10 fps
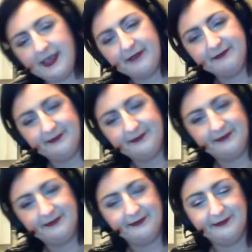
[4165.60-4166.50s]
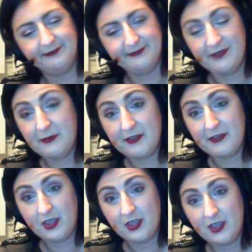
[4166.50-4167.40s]
I don't know, man.
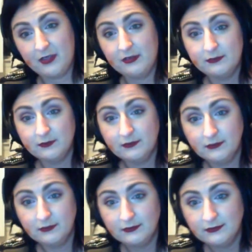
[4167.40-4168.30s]
What am I saying?